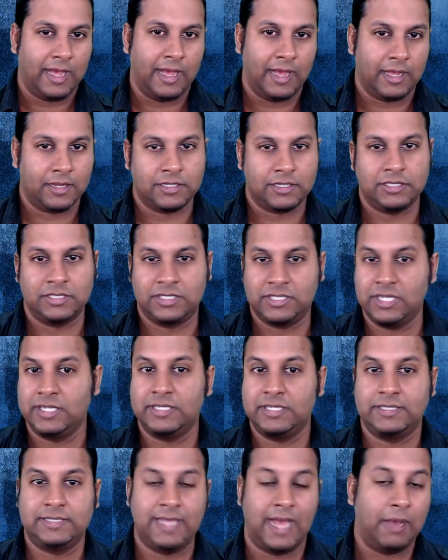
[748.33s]

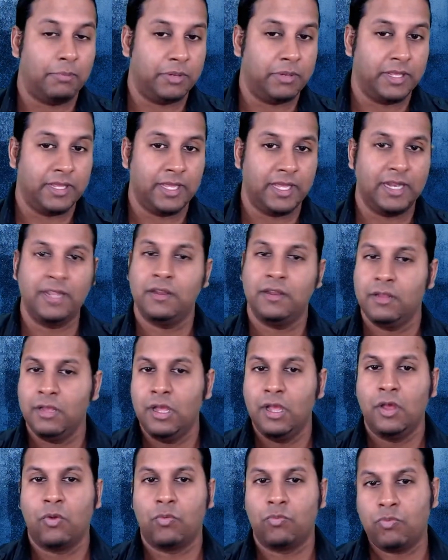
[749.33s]
considered dabbling in it,
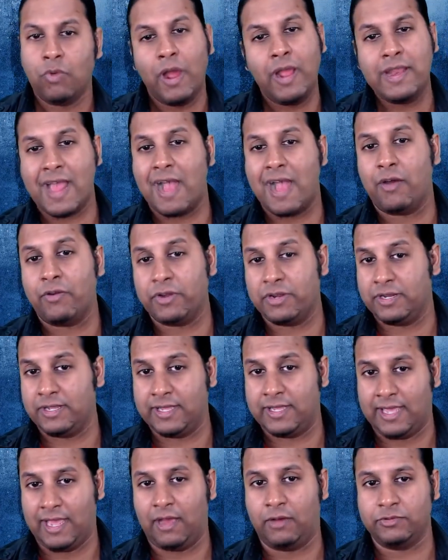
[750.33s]
write out an
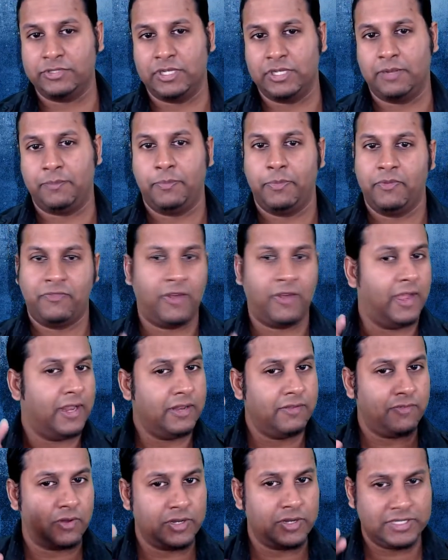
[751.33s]
encounter.
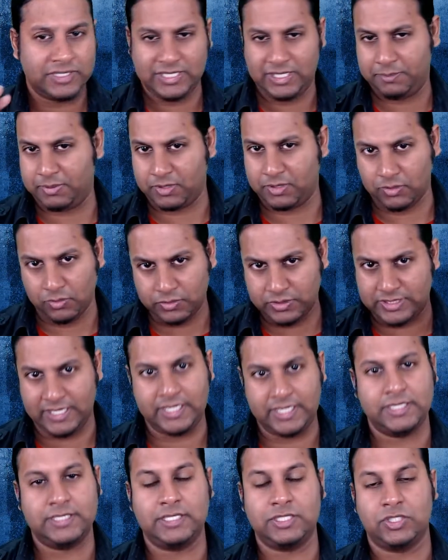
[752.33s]
Find a very typical
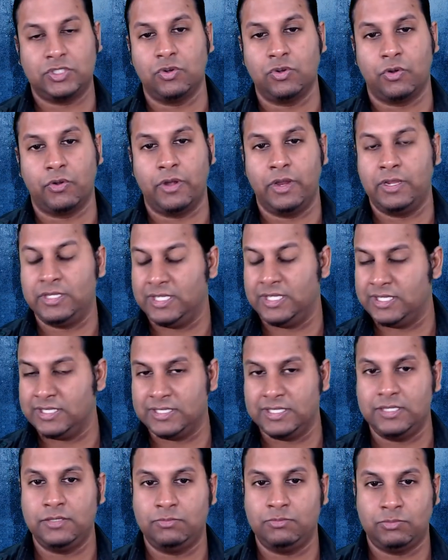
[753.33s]
D&D story,
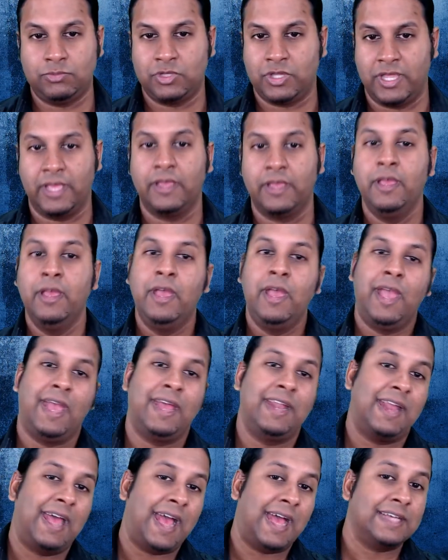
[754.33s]
D&D thing,
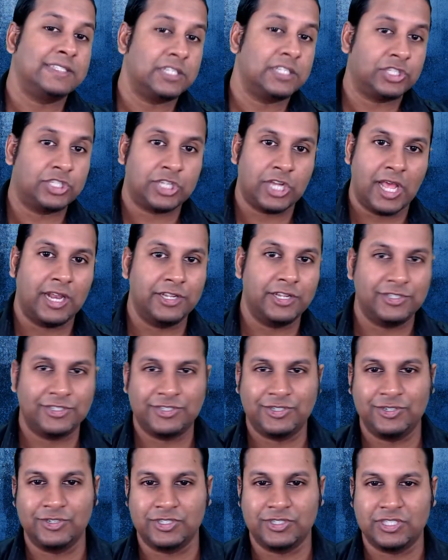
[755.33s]
and as a
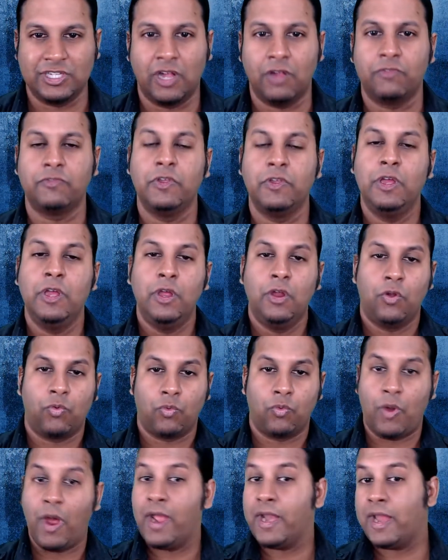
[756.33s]
challenge to yourself,
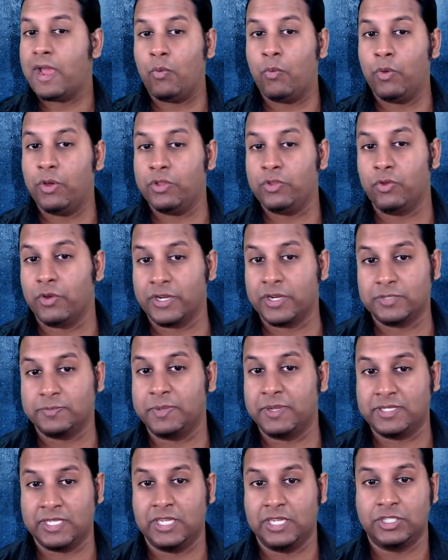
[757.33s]
write out what your
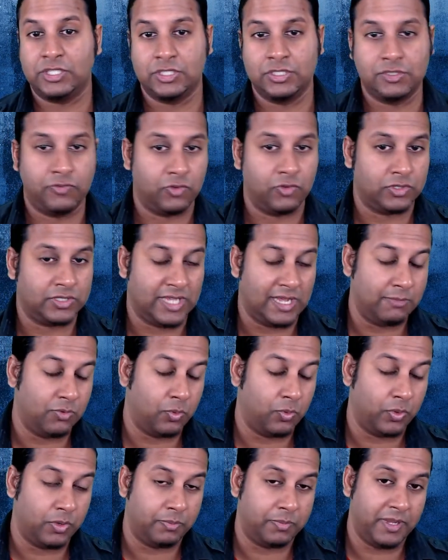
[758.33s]
expectations of your
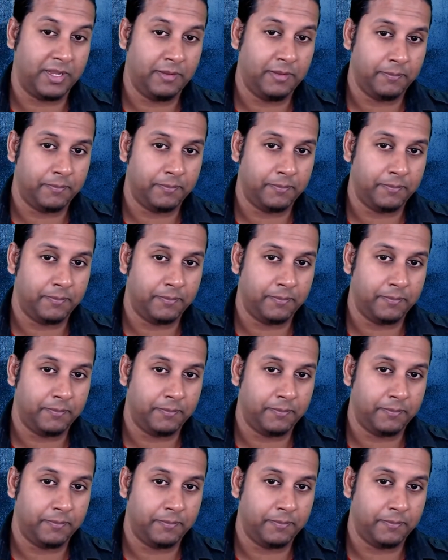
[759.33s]
table would be,